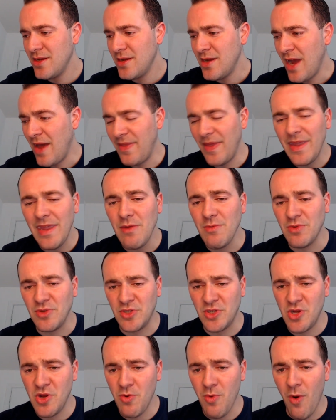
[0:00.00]
I think he was
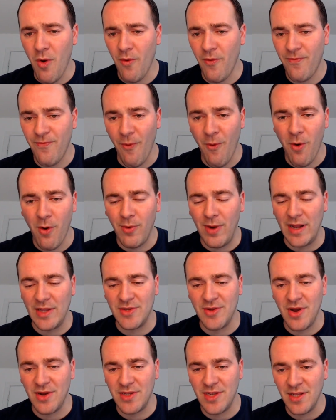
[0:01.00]
204 when I
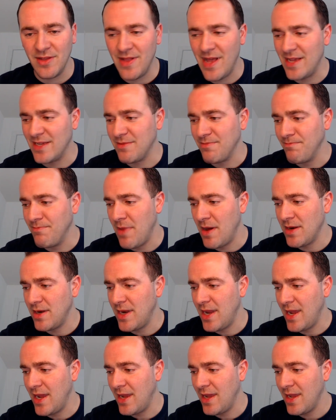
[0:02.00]
talked to you last Monday.